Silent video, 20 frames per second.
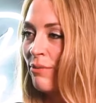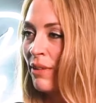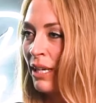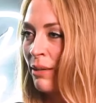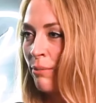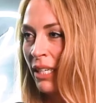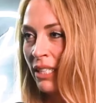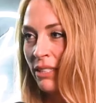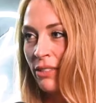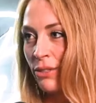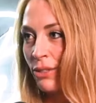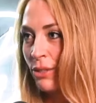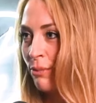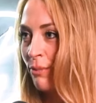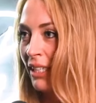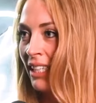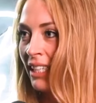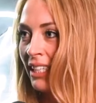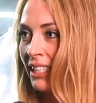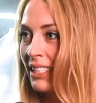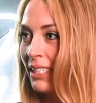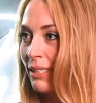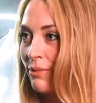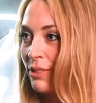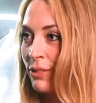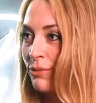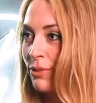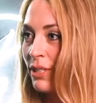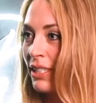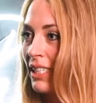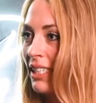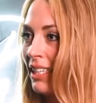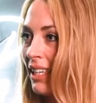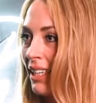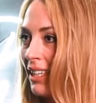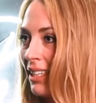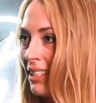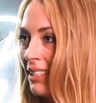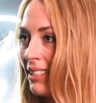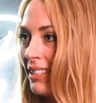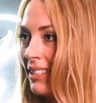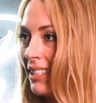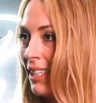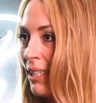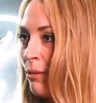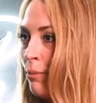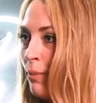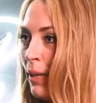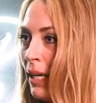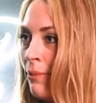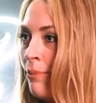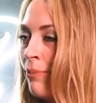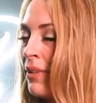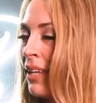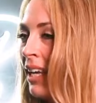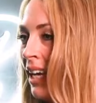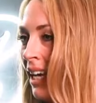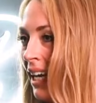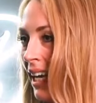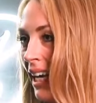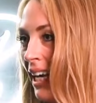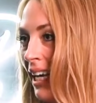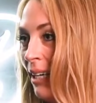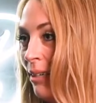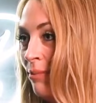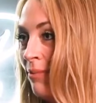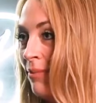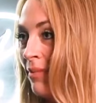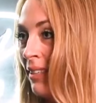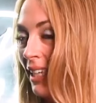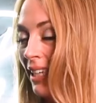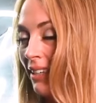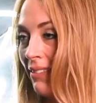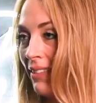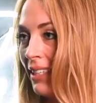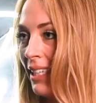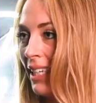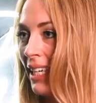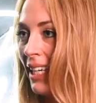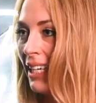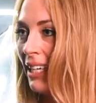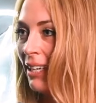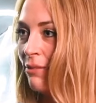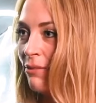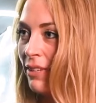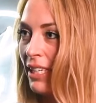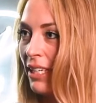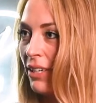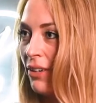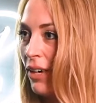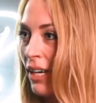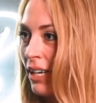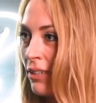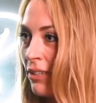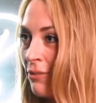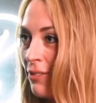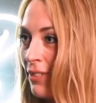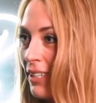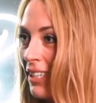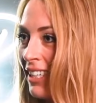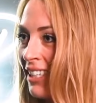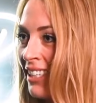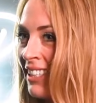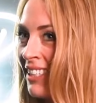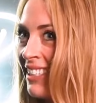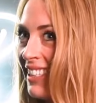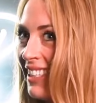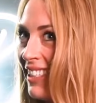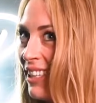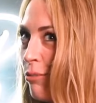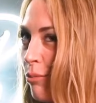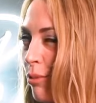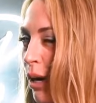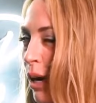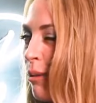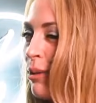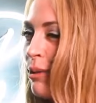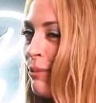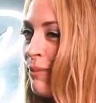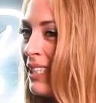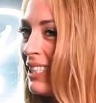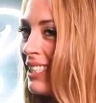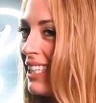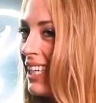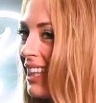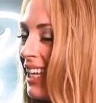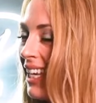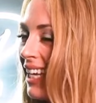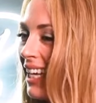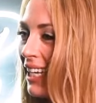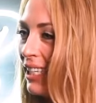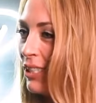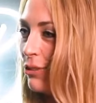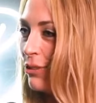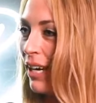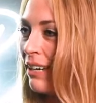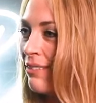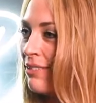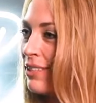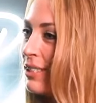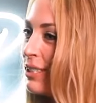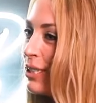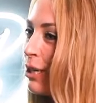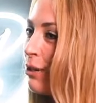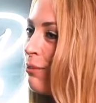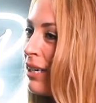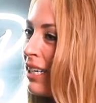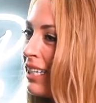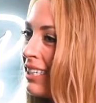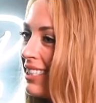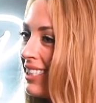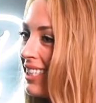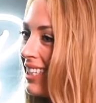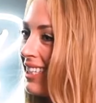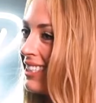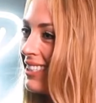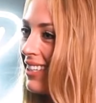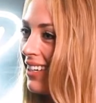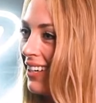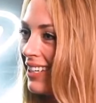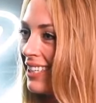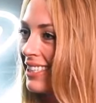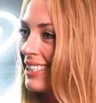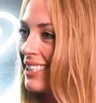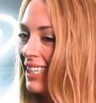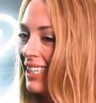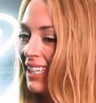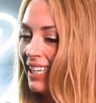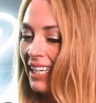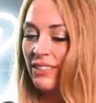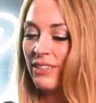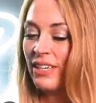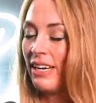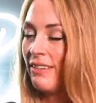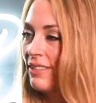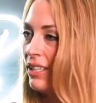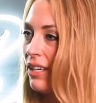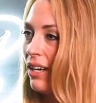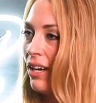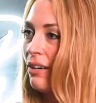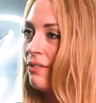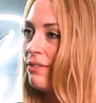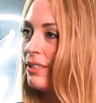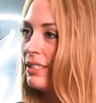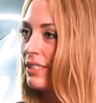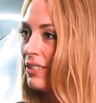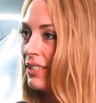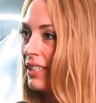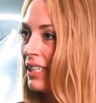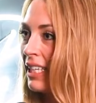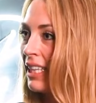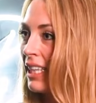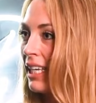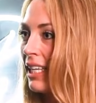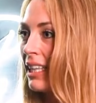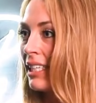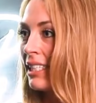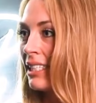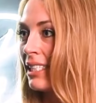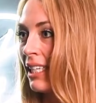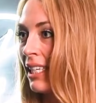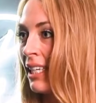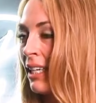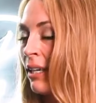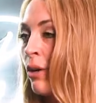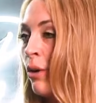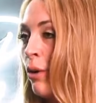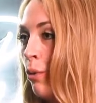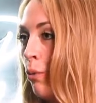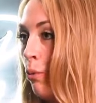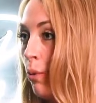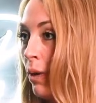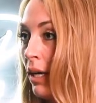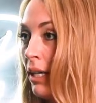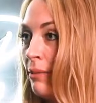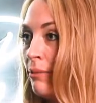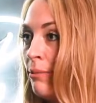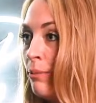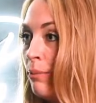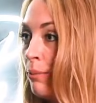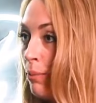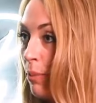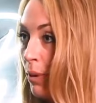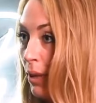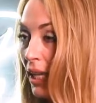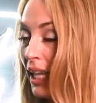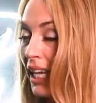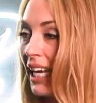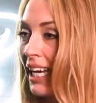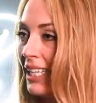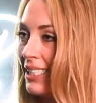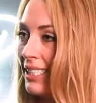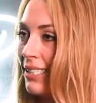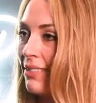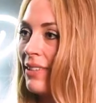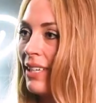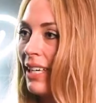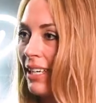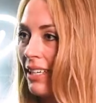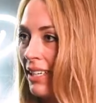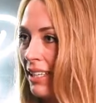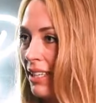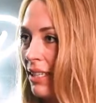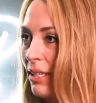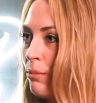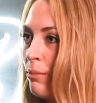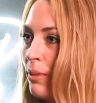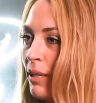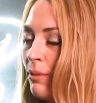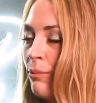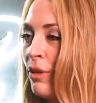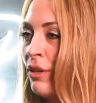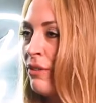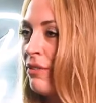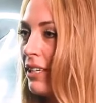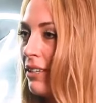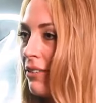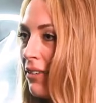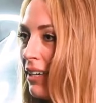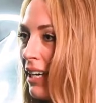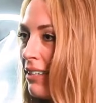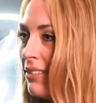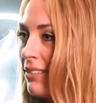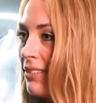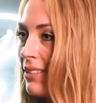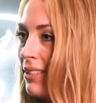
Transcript: Like my social media team is really nothing still, but um, even getting a videographer. And the problem is, I think I travel so much that it's hard I don't have an office or anything that's like one place. I'm kind of a little bit moving around.